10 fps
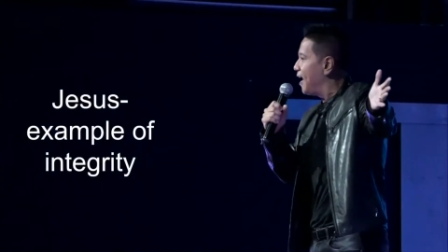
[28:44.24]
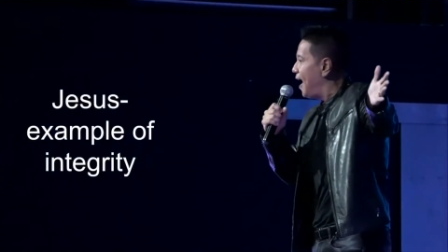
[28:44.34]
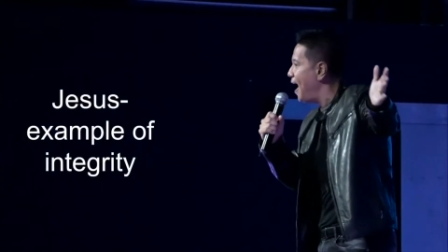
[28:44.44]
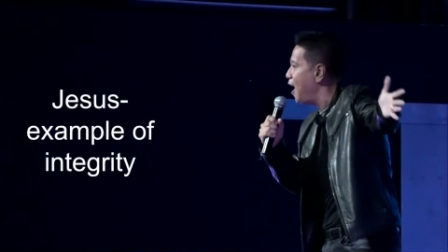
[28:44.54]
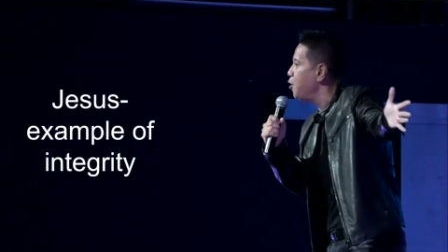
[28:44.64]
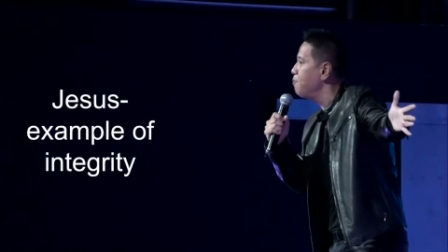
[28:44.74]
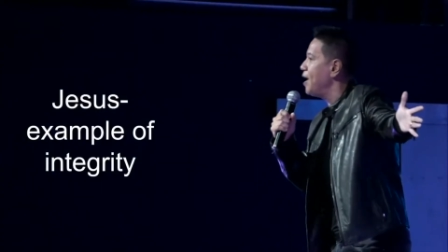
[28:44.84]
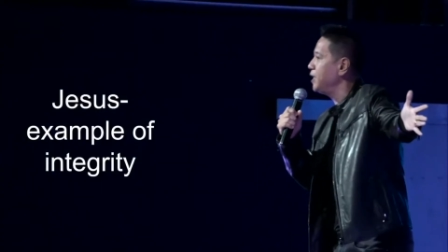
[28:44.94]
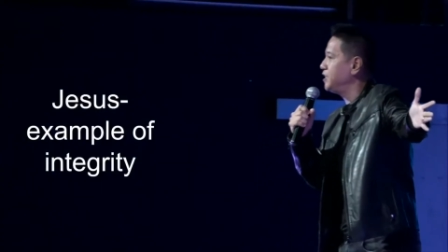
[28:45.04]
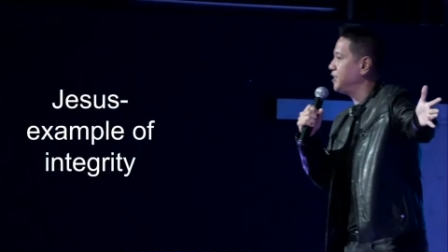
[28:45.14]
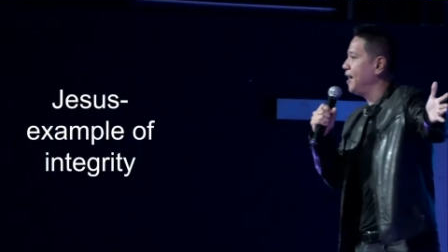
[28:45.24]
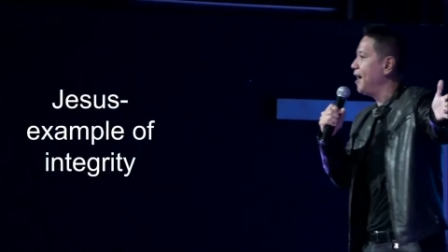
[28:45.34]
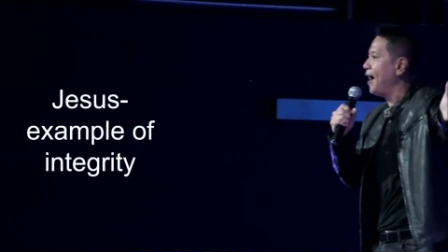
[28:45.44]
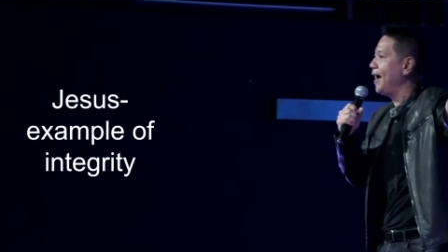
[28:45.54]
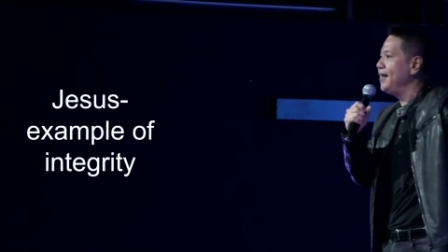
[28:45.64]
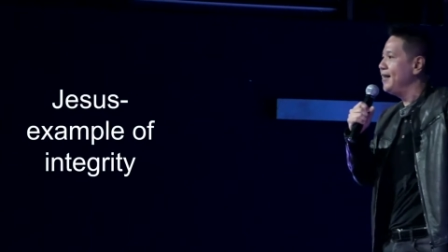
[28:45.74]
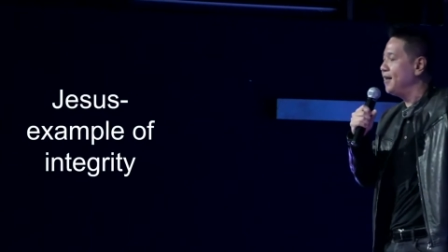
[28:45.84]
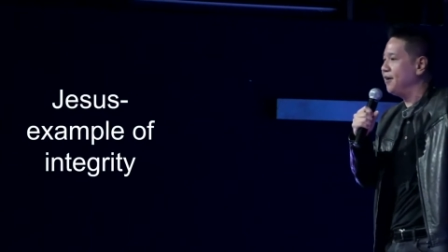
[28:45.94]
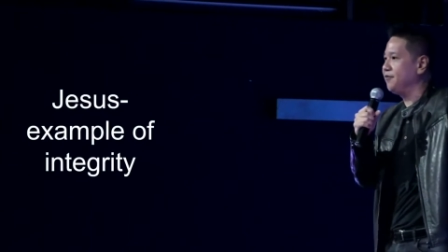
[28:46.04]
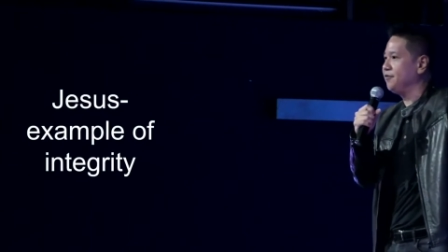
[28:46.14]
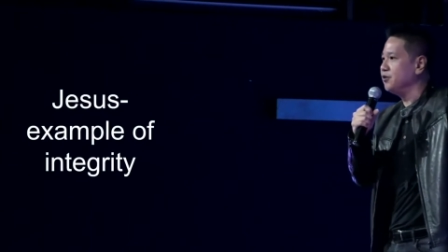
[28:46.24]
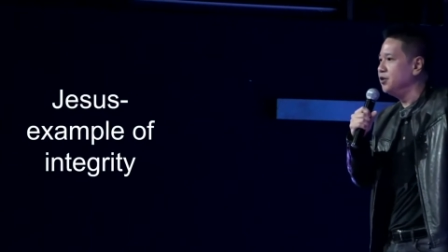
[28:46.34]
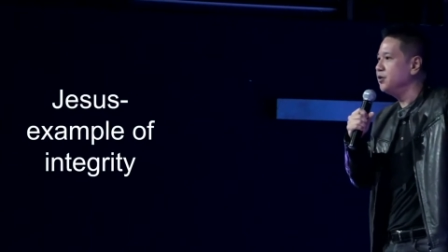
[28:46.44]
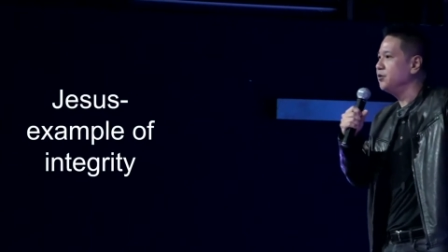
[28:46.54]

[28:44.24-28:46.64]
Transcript: how much I love you.